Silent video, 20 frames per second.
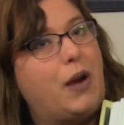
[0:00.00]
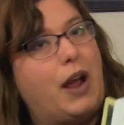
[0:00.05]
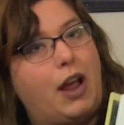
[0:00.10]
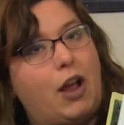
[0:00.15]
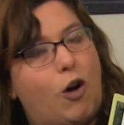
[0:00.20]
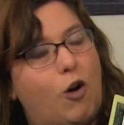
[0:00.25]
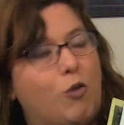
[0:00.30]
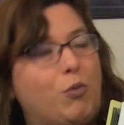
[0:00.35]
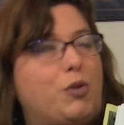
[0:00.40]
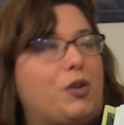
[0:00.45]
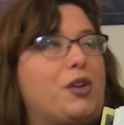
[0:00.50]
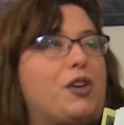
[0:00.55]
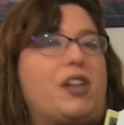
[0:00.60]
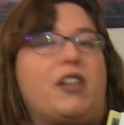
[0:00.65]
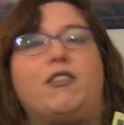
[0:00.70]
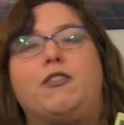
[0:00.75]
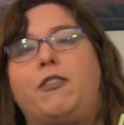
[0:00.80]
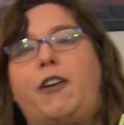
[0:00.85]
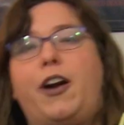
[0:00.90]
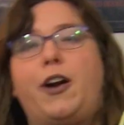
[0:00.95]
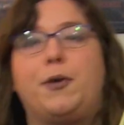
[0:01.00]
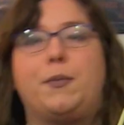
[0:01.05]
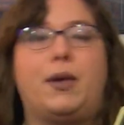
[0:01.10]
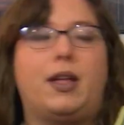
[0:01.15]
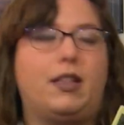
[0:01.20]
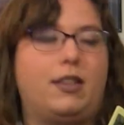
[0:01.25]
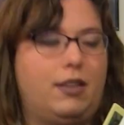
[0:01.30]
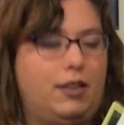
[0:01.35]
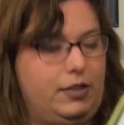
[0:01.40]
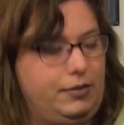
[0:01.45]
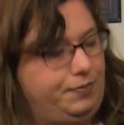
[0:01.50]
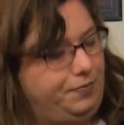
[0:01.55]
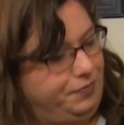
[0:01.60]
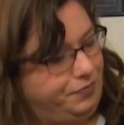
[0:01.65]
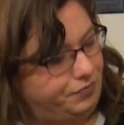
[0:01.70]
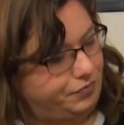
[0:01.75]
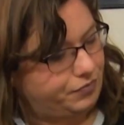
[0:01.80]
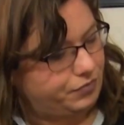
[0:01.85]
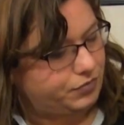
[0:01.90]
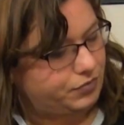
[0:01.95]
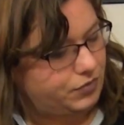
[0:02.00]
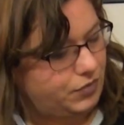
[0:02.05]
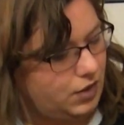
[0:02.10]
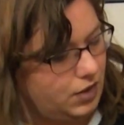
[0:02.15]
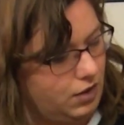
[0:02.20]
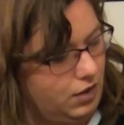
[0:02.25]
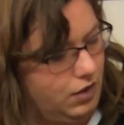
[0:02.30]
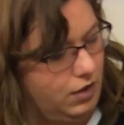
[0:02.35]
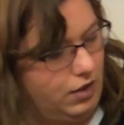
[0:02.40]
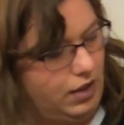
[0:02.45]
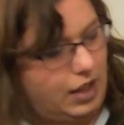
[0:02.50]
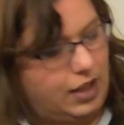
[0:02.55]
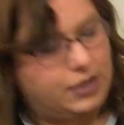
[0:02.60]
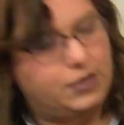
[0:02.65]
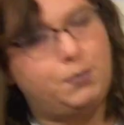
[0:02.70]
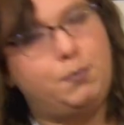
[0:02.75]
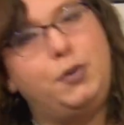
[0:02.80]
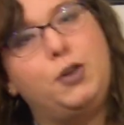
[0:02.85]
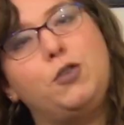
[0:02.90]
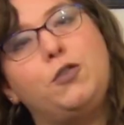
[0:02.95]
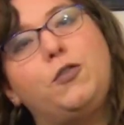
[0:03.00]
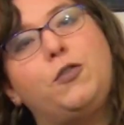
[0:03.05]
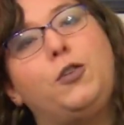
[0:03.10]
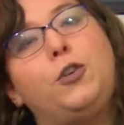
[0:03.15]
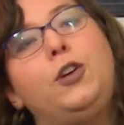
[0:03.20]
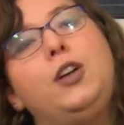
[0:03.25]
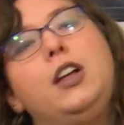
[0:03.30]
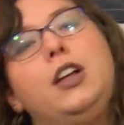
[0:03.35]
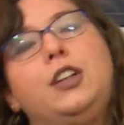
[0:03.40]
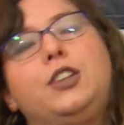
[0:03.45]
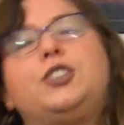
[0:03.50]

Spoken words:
a home-cooked environment. It's beautiful.